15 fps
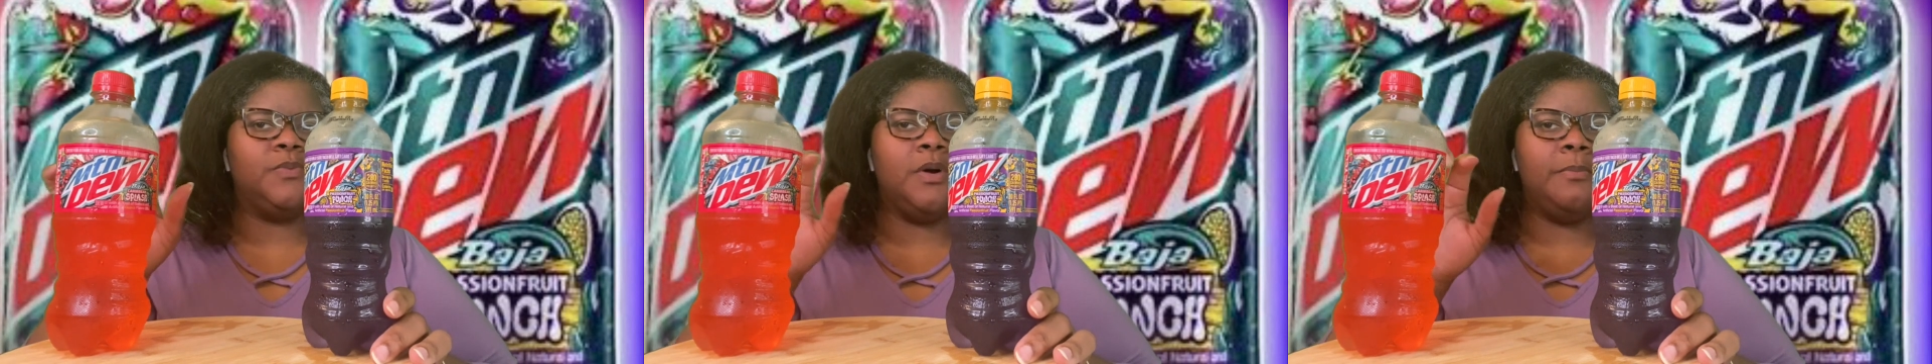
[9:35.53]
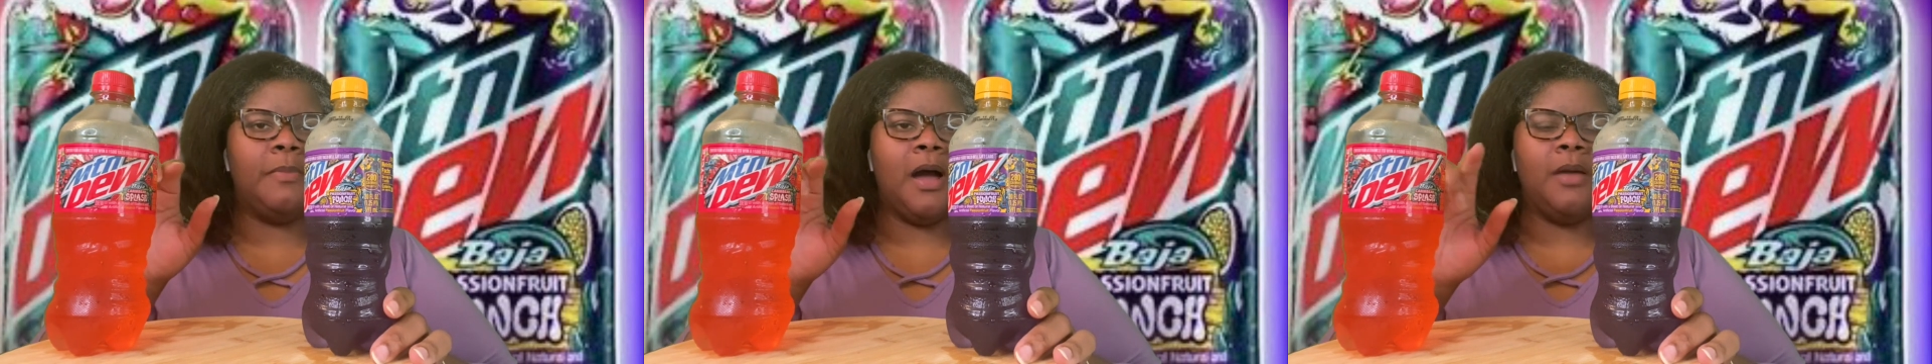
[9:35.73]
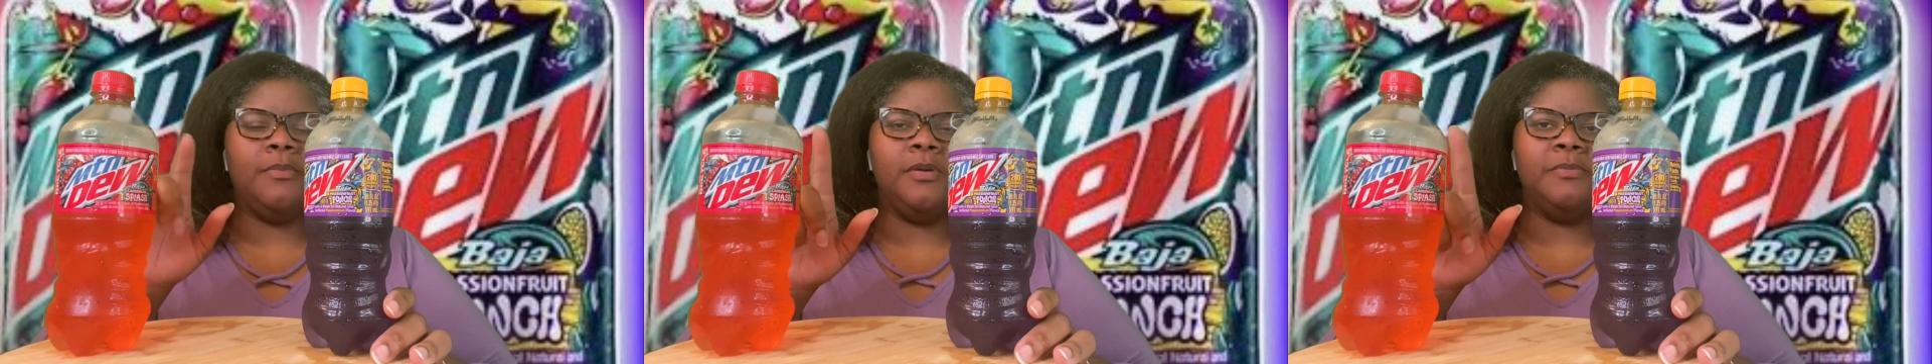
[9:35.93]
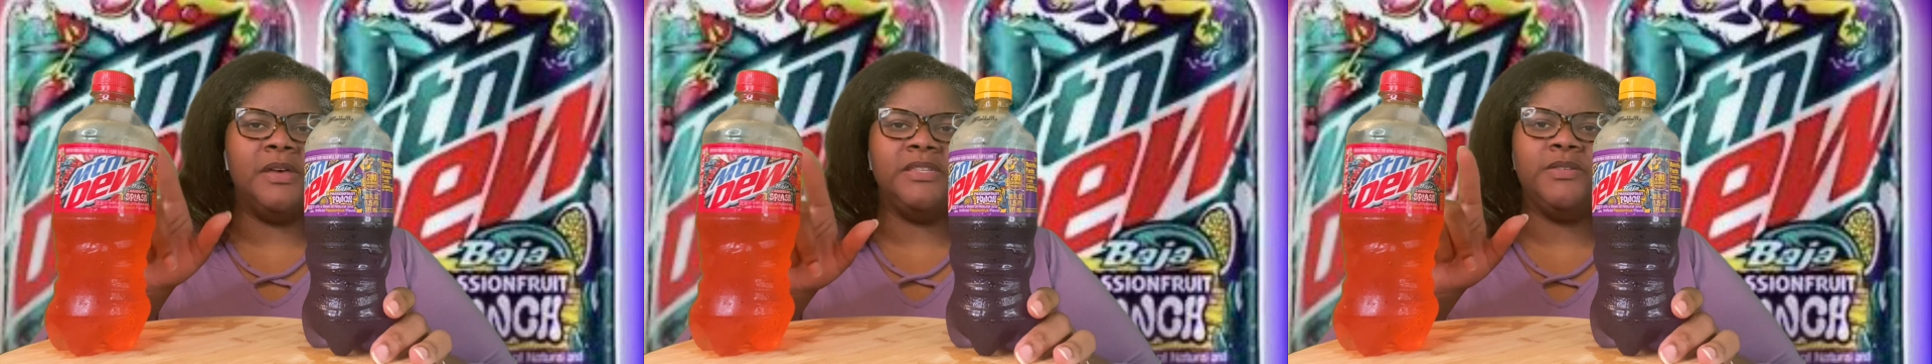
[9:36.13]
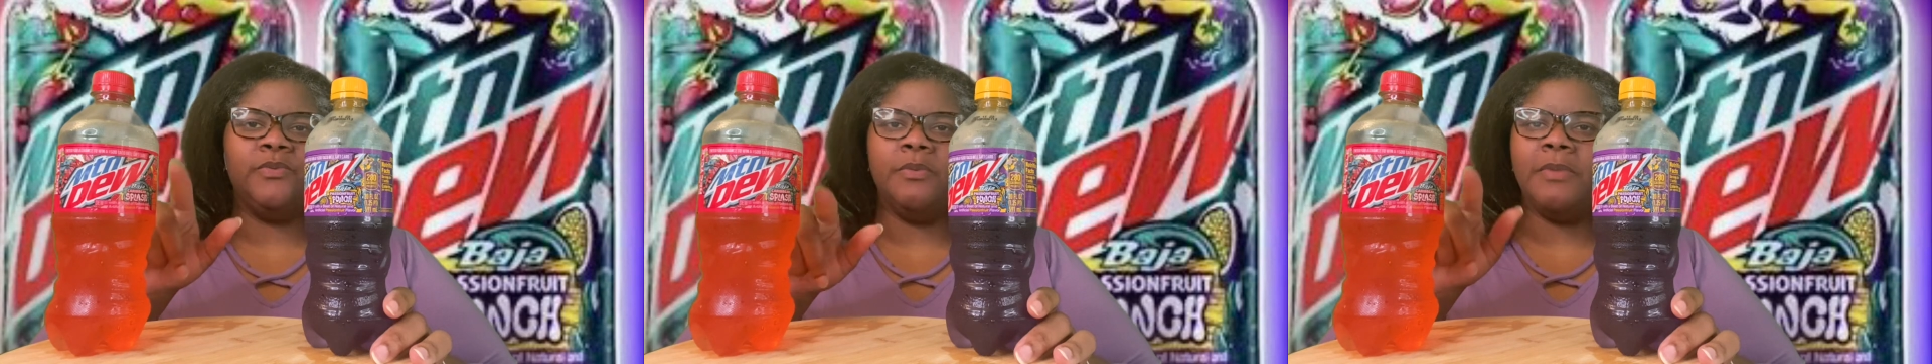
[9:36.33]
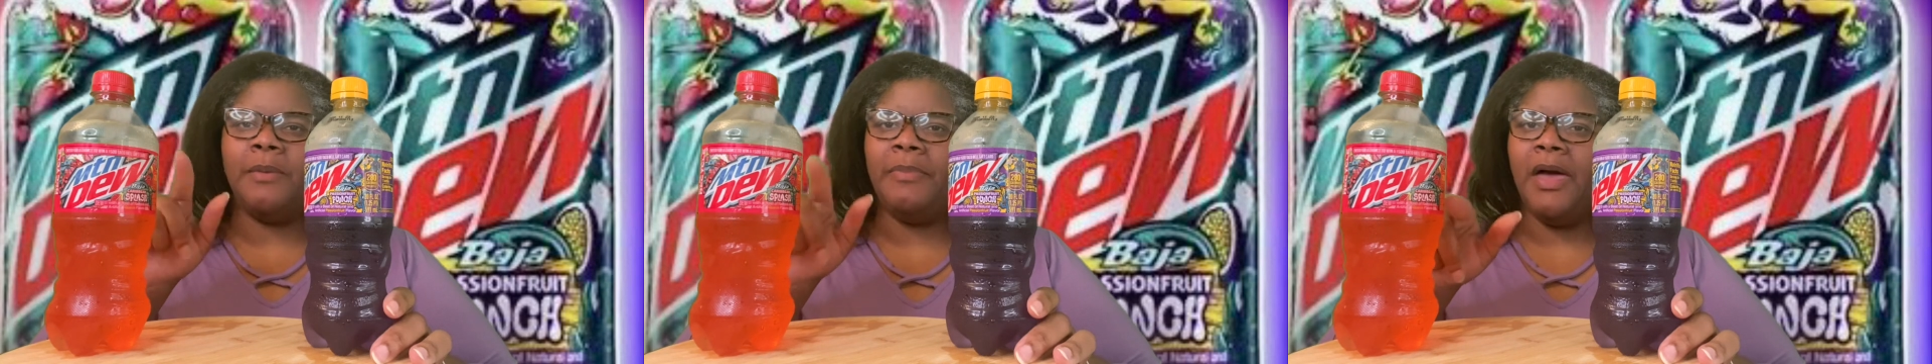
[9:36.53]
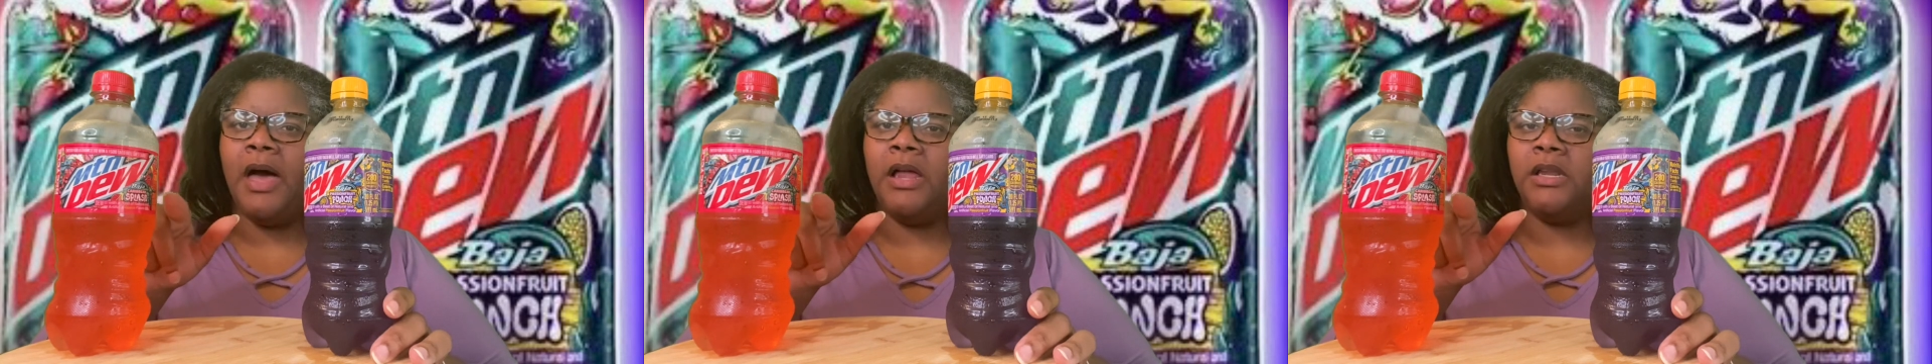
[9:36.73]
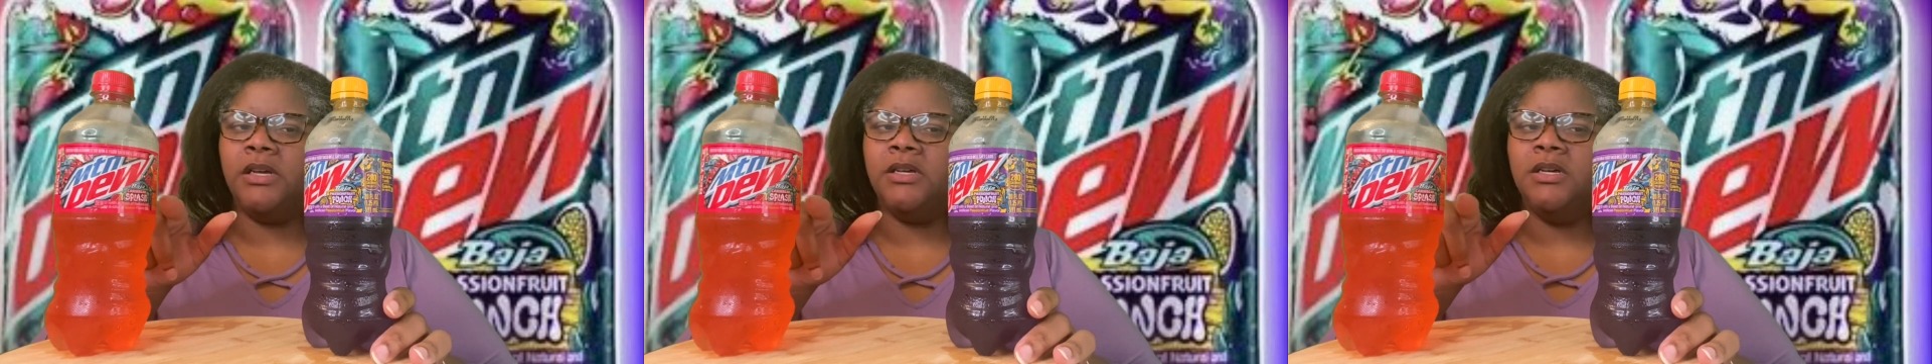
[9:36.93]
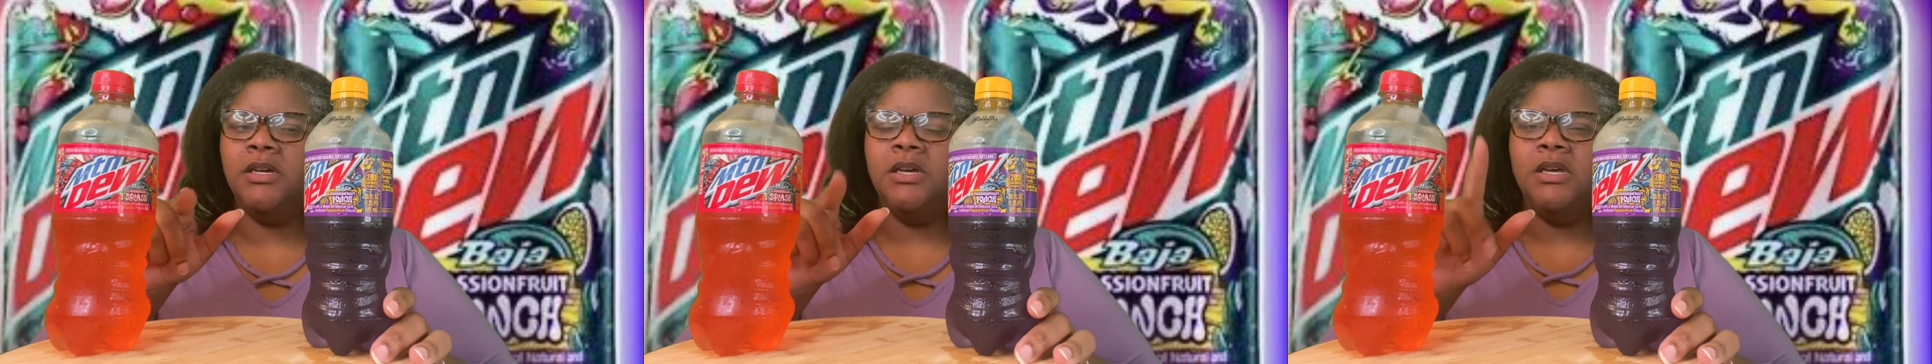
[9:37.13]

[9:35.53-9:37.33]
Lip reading: one might be messing with my palate.